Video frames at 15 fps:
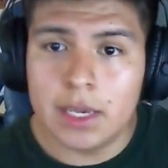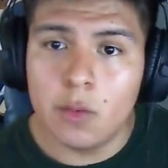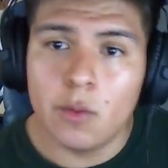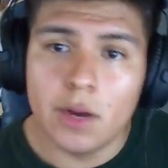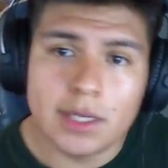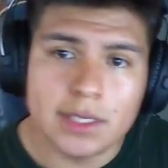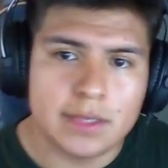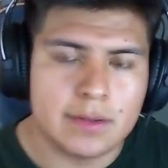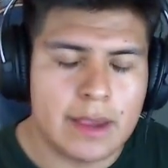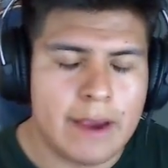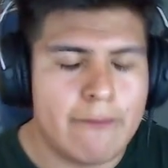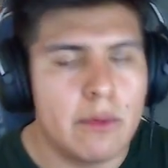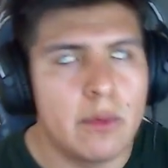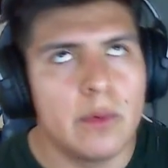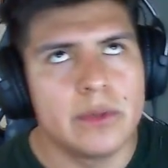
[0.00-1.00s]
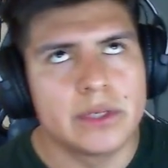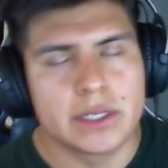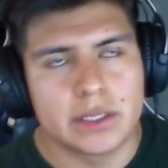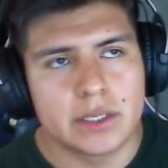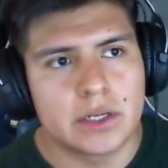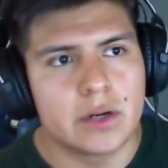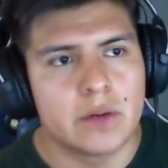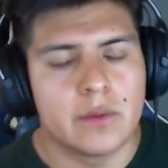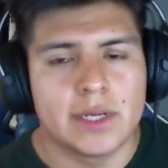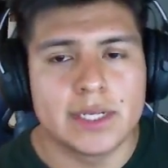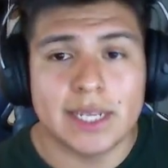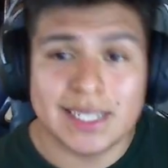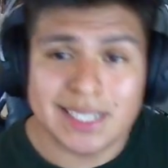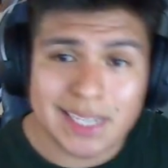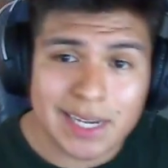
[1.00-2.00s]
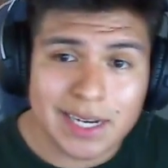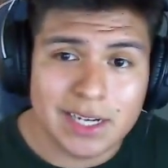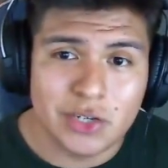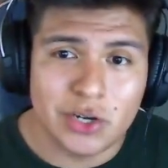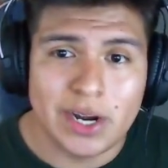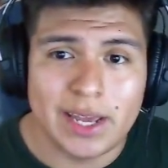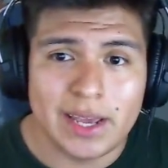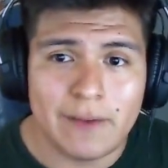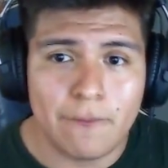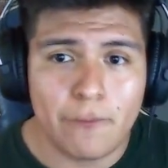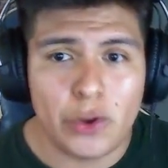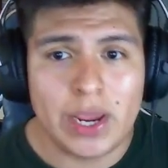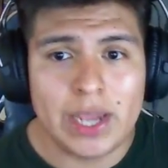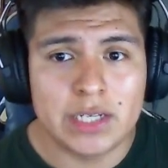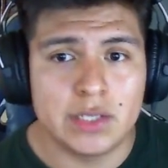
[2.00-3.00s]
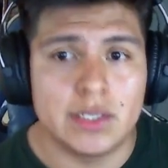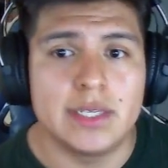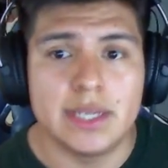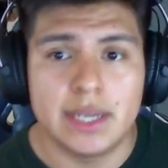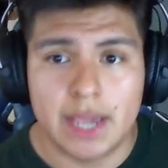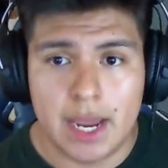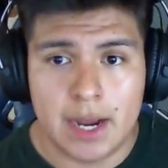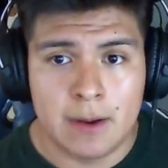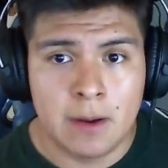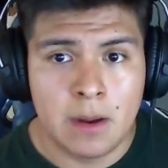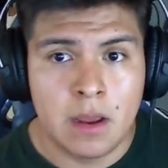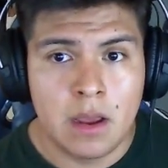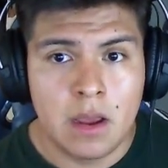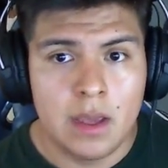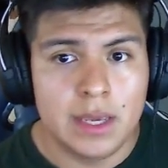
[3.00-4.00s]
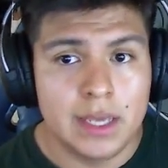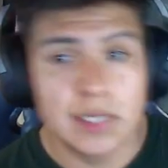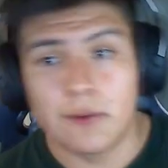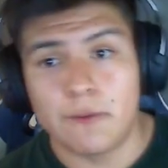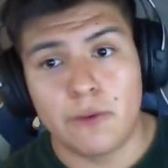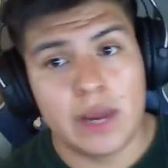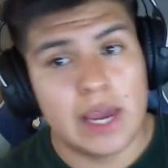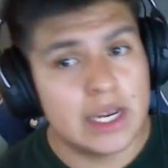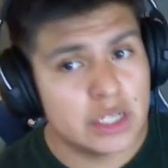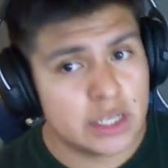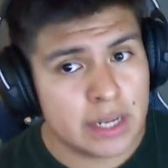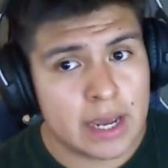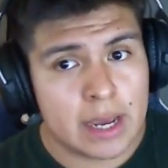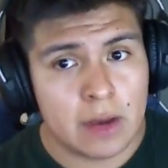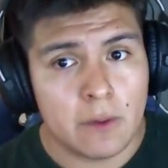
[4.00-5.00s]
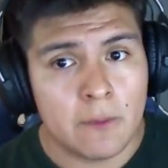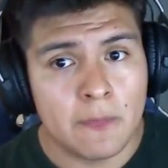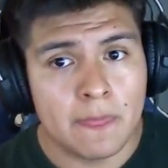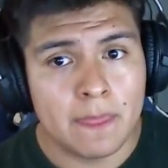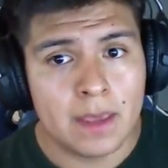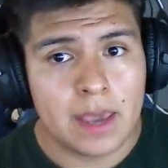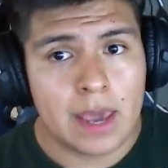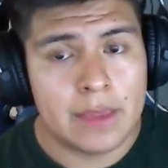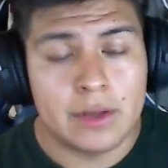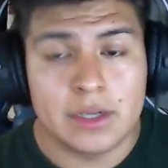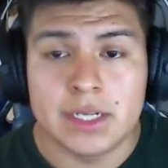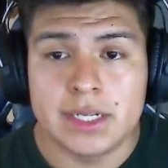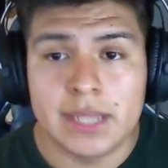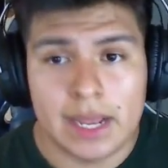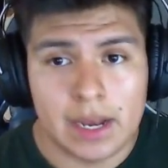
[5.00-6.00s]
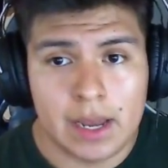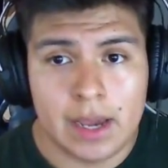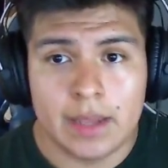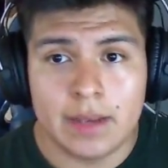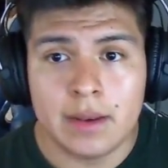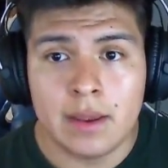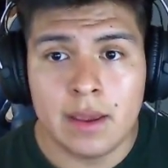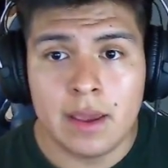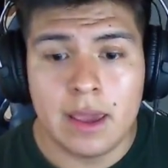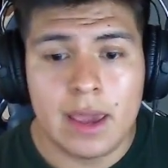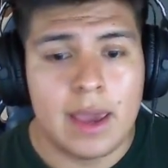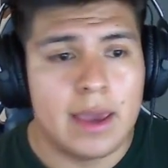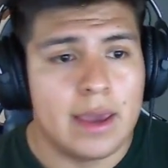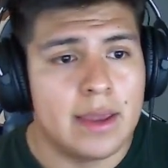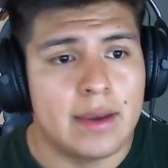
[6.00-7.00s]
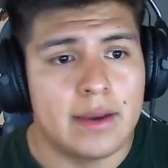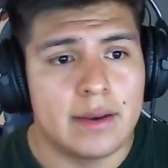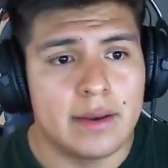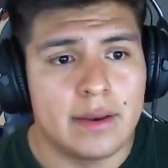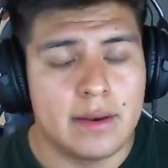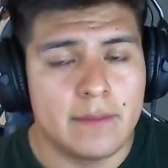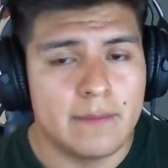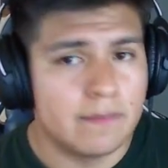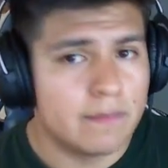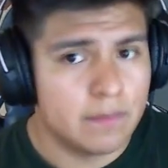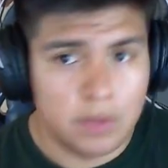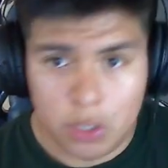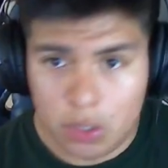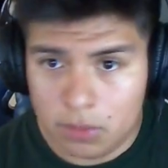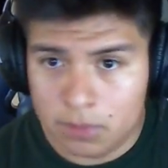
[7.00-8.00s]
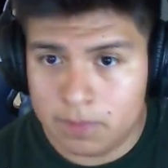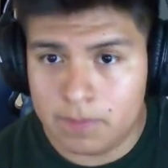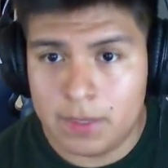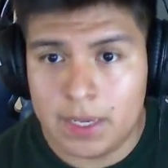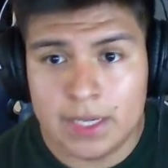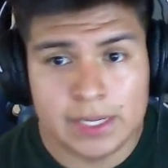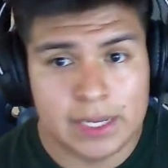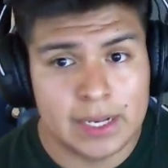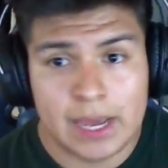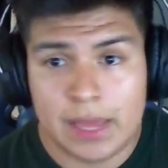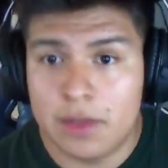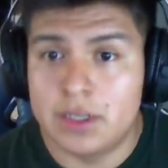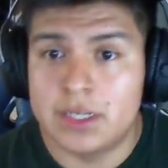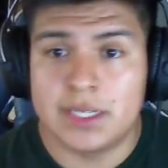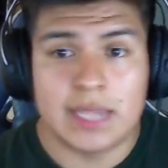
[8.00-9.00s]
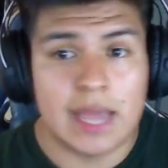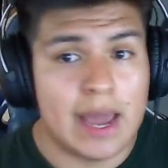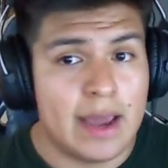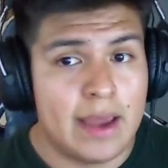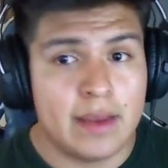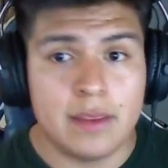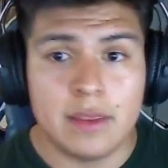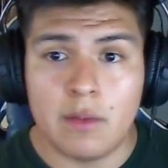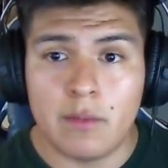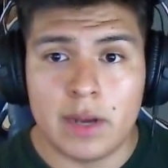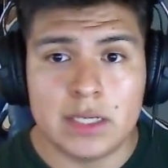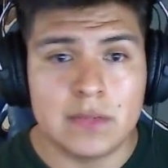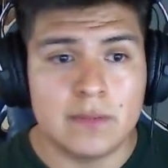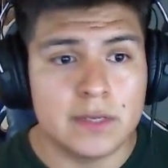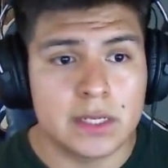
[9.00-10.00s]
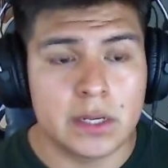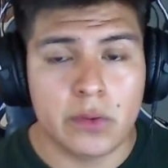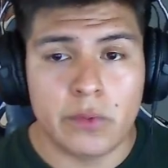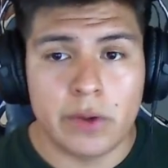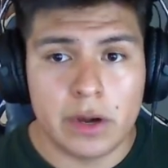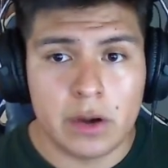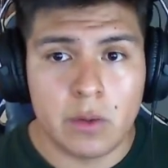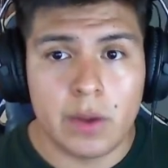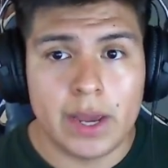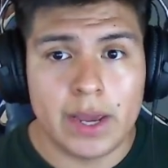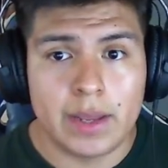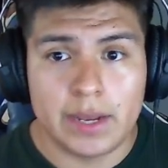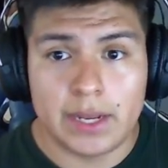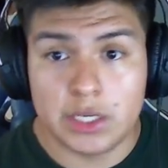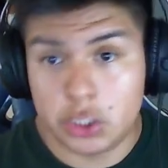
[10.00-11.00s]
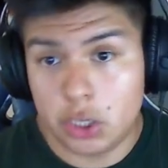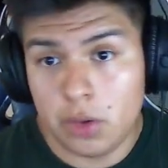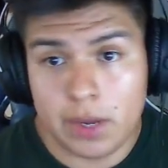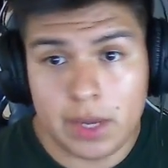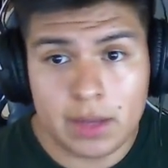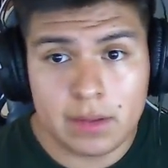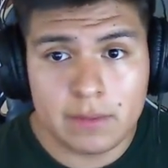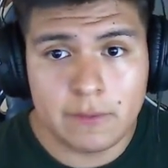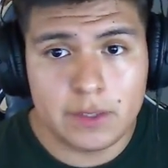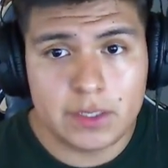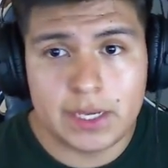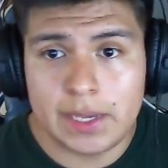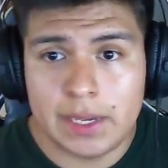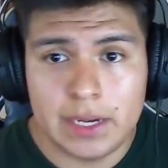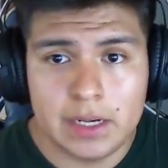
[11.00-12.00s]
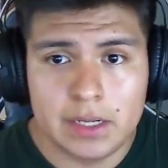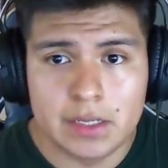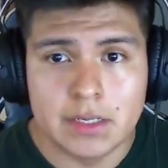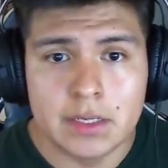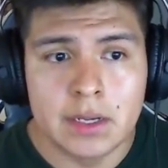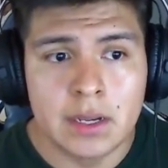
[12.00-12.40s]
wants, everyone was concerned was, is he going to try to hit free agency again? He's a free agent now, and there's a deadline, and he can either sign the rest of his career away like Shohei for 10 years,